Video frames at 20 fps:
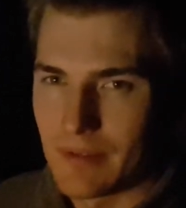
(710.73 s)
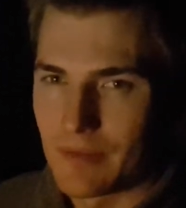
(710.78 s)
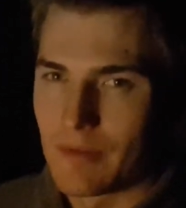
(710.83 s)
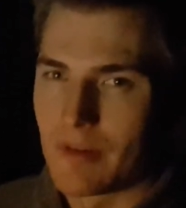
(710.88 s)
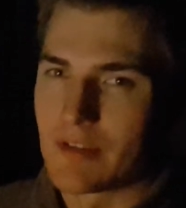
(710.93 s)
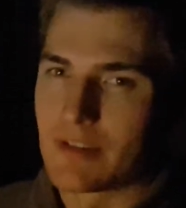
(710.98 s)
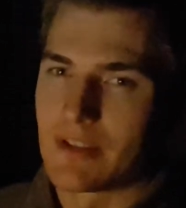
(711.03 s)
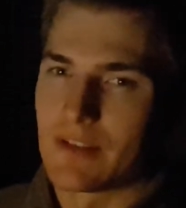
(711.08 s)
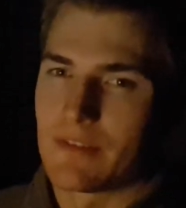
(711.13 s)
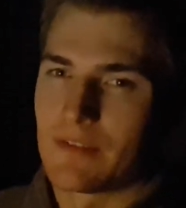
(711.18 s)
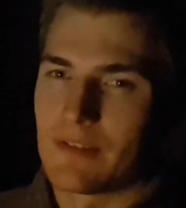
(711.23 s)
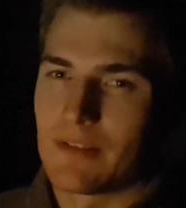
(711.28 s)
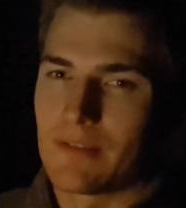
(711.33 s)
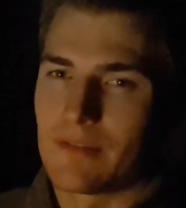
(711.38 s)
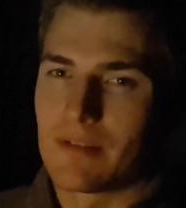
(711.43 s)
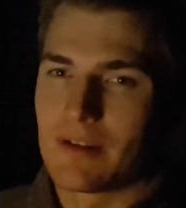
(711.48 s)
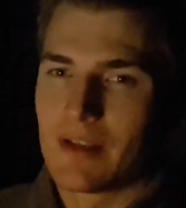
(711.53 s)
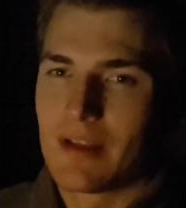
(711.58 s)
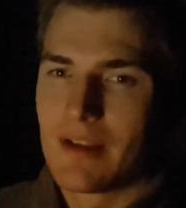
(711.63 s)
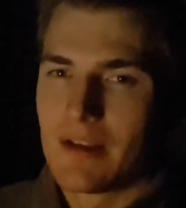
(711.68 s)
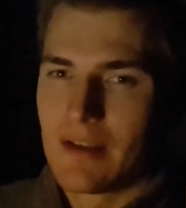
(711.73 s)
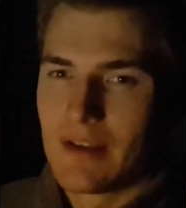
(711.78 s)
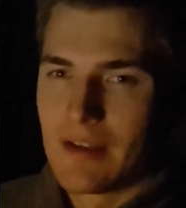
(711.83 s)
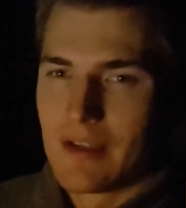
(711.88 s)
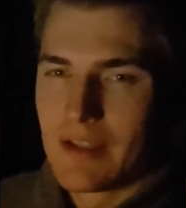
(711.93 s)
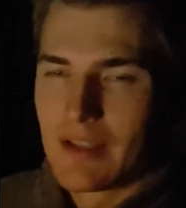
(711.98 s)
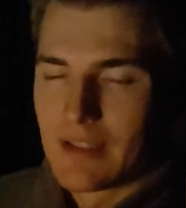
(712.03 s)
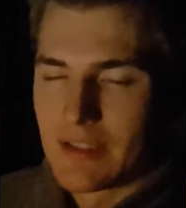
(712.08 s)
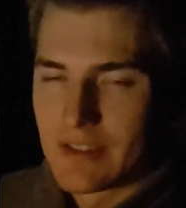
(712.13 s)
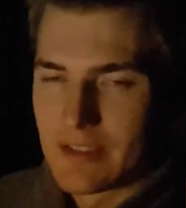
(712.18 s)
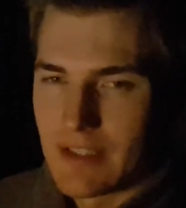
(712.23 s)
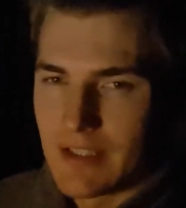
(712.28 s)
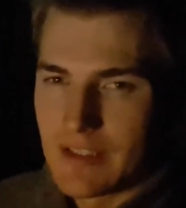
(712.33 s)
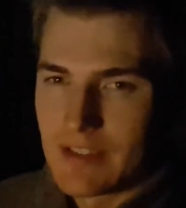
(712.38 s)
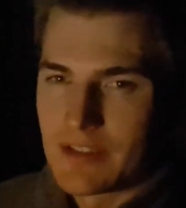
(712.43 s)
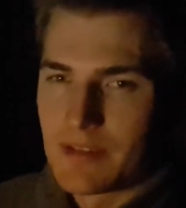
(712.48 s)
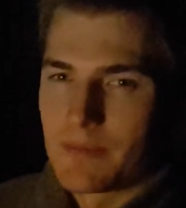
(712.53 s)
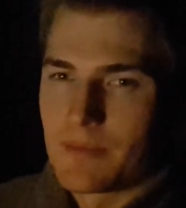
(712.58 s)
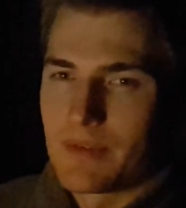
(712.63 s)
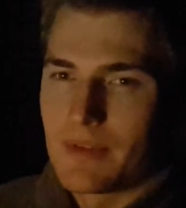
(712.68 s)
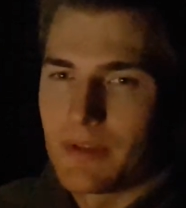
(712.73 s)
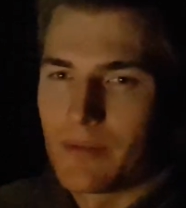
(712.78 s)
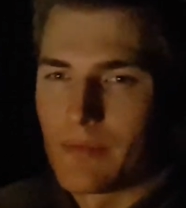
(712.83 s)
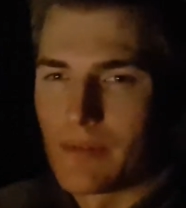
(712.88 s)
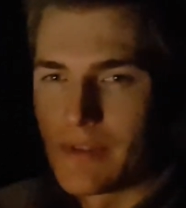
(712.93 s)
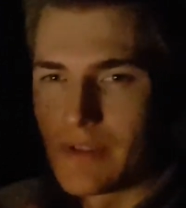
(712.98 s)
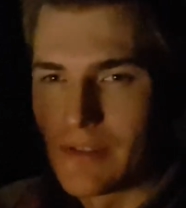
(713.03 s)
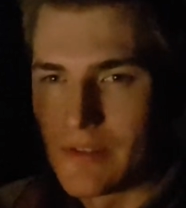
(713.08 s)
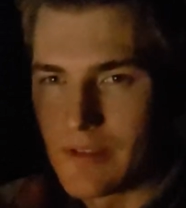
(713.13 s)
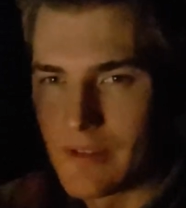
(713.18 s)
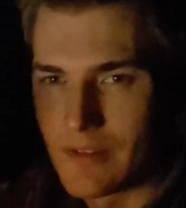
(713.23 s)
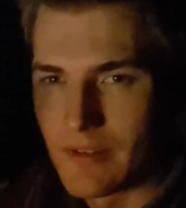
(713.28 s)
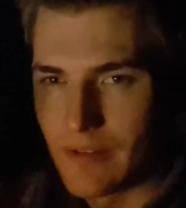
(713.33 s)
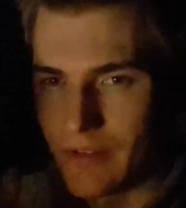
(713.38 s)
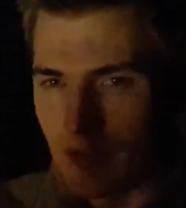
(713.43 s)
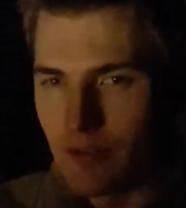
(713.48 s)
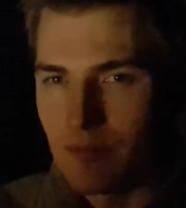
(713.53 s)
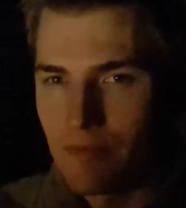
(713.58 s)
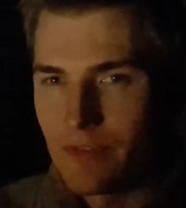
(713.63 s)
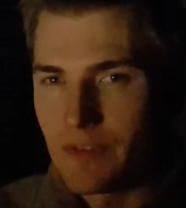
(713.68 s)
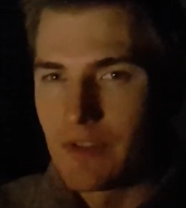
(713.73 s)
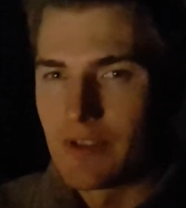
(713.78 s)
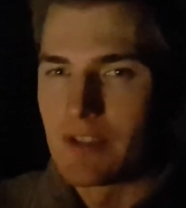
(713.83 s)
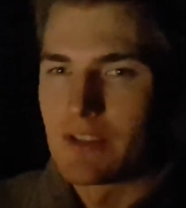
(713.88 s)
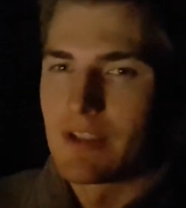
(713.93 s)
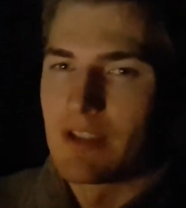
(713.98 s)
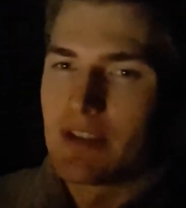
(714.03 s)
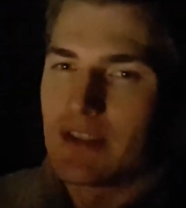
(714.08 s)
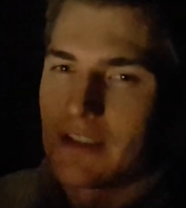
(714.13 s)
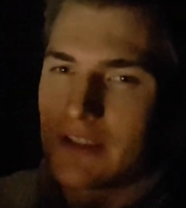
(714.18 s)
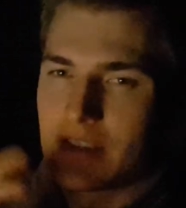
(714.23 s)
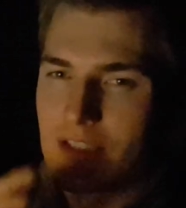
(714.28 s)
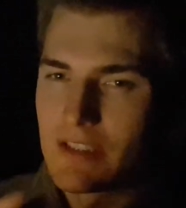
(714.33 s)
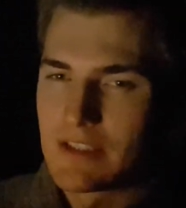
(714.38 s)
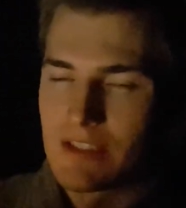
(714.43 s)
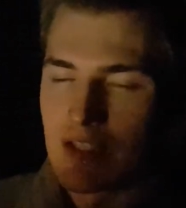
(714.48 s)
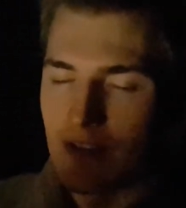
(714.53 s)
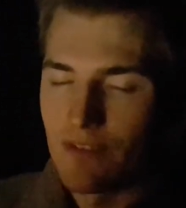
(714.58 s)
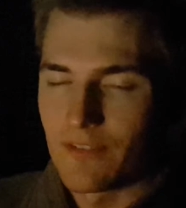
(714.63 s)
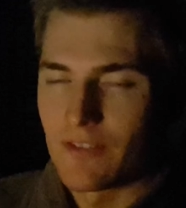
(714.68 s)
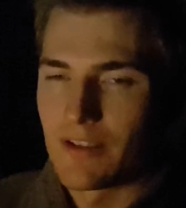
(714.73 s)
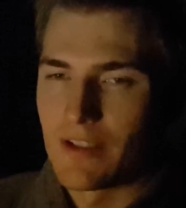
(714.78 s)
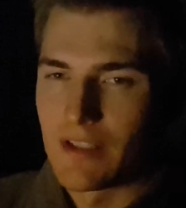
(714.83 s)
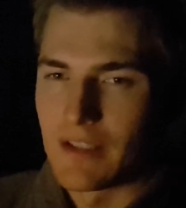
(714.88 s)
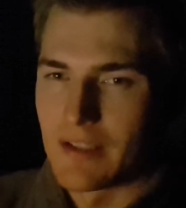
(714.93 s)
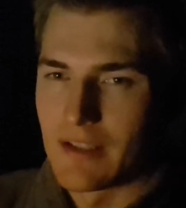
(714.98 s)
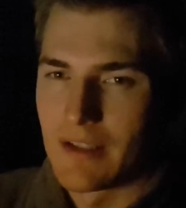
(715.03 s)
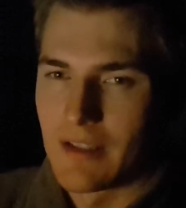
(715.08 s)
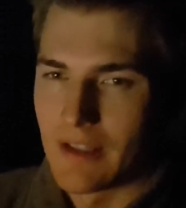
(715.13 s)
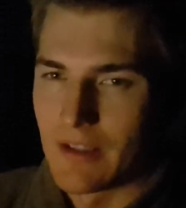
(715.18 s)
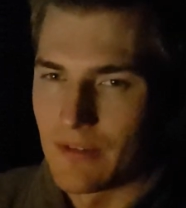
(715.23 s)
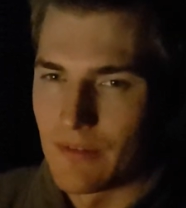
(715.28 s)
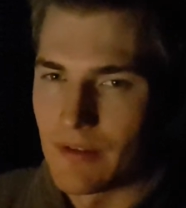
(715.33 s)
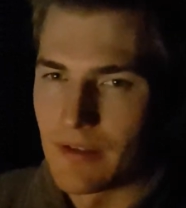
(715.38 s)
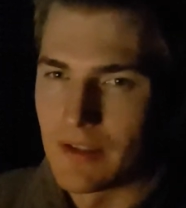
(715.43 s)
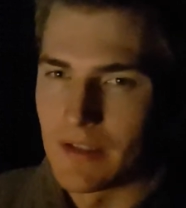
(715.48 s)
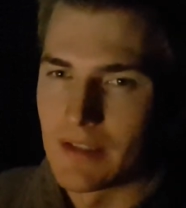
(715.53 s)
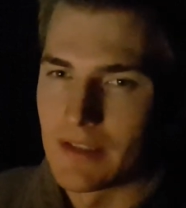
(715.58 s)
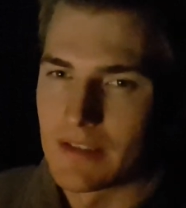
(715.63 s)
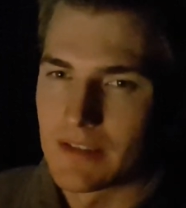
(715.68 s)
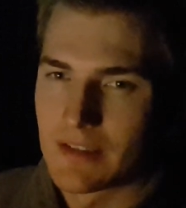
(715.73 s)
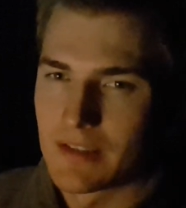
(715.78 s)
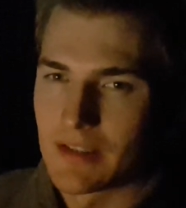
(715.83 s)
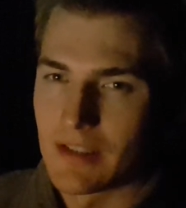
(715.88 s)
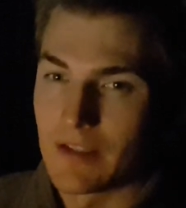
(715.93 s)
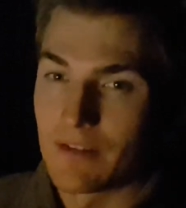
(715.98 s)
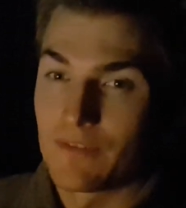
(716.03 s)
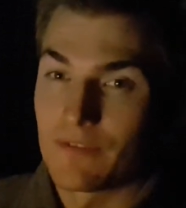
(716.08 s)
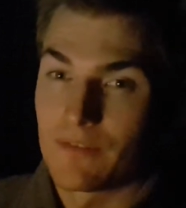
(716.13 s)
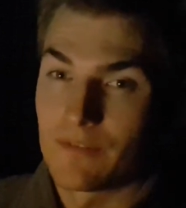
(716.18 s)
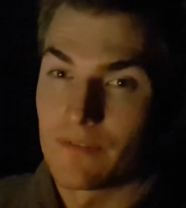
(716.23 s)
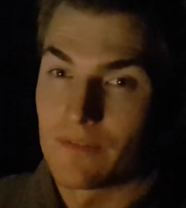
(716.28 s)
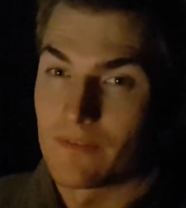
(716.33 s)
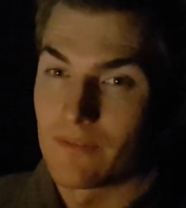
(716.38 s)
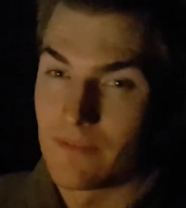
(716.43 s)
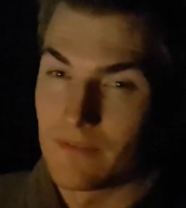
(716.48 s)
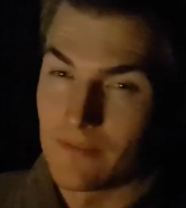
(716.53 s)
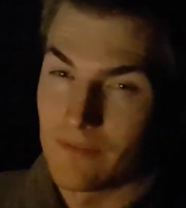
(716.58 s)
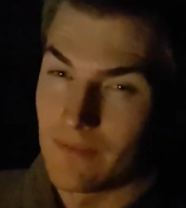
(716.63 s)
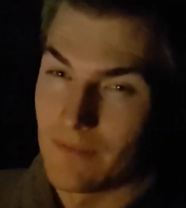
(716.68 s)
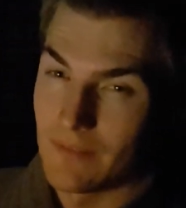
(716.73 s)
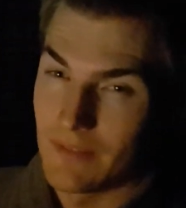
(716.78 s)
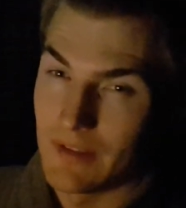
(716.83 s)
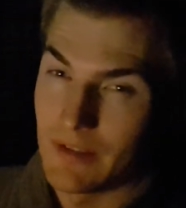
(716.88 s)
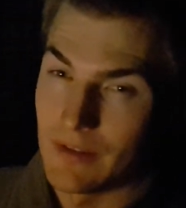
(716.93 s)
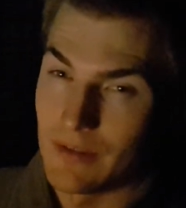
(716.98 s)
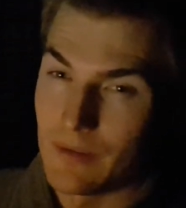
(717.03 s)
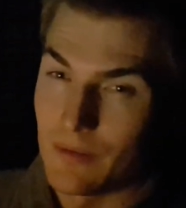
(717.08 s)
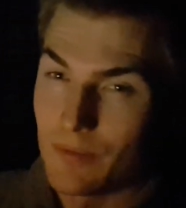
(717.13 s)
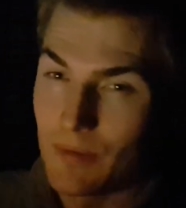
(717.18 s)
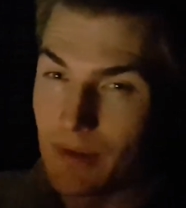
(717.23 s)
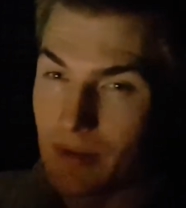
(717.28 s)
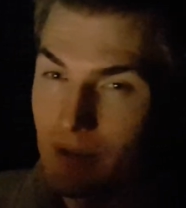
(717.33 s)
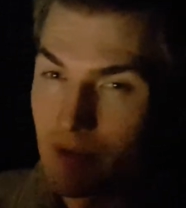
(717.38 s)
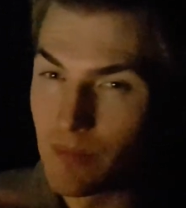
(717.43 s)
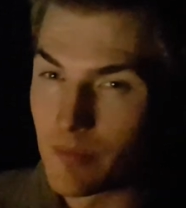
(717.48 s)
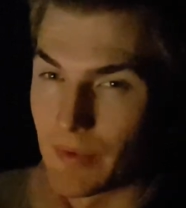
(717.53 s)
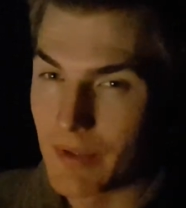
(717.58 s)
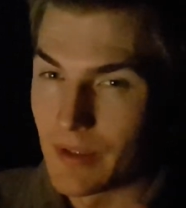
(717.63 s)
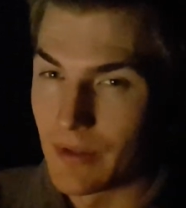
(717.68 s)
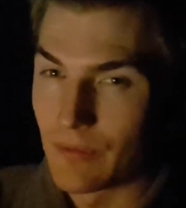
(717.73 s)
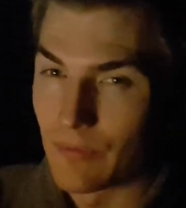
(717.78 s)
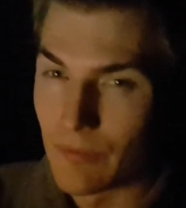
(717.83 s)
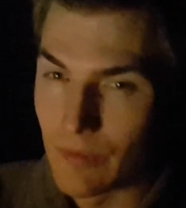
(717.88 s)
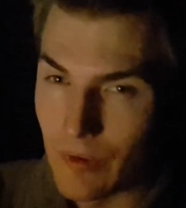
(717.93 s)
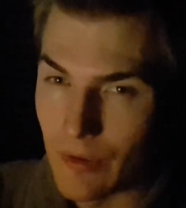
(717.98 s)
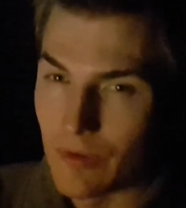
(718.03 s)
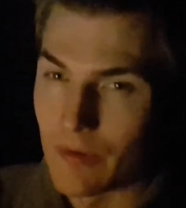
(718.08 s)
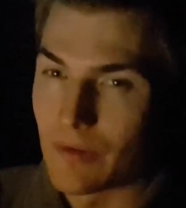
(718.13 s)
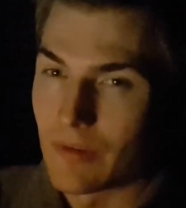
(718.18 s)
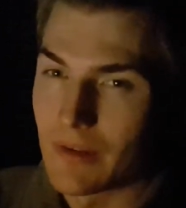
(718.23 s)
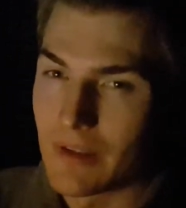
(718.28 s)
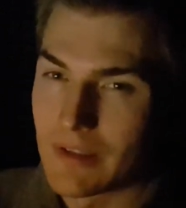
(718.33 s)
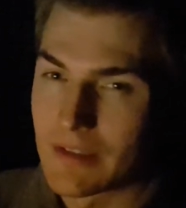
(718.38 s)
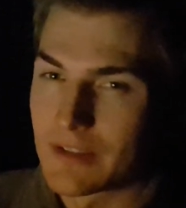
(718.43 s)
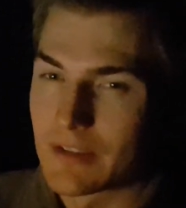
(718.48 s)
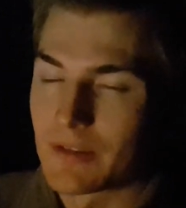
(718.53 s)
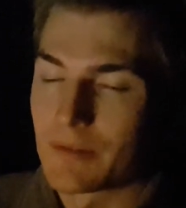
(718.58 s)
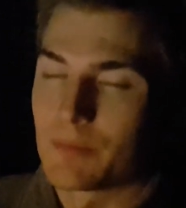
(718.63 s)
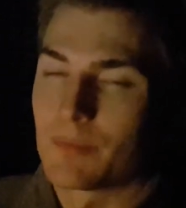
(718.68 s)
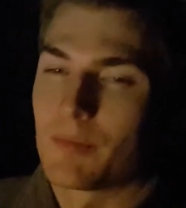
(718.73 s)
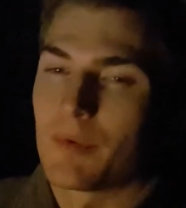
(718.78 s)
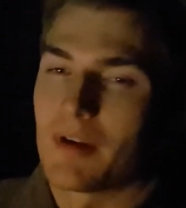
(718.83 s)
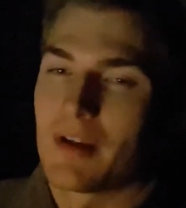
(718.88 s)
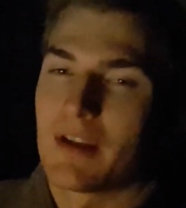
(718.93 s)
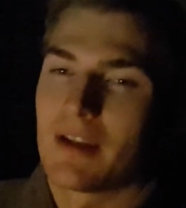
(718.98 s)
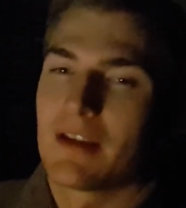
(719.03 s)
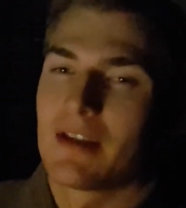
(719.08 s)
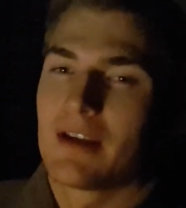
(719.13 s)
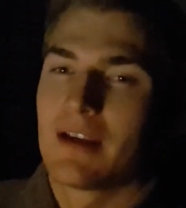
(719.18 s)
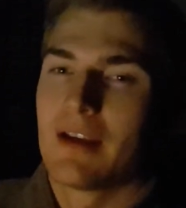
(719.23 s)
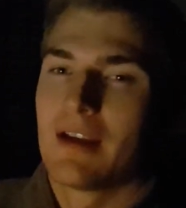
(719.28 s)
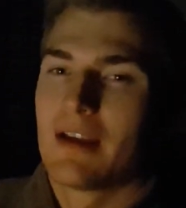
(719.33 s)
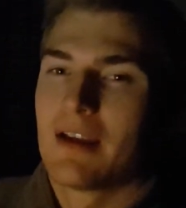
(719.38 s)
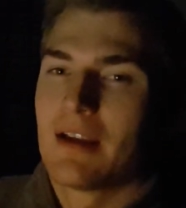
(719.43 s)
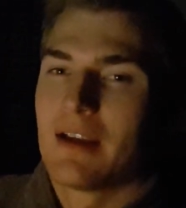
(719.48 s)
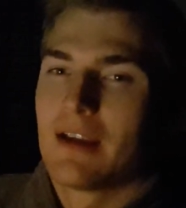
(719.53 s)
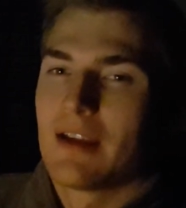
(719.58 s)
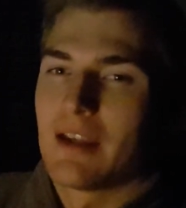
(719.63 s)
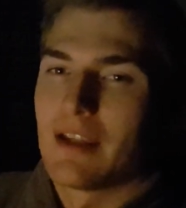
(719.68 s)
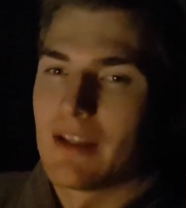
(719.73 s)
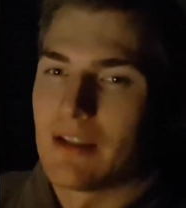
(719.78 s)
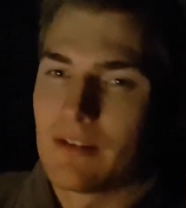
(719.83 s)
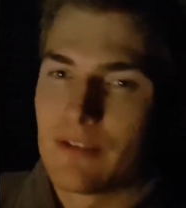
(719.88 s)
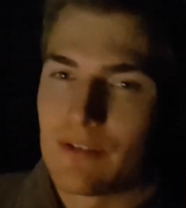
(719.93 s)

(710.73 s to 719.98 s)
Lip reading: Whereas if you say something with confidence, like this is definitely how it is, if you end up being wrong in some way, it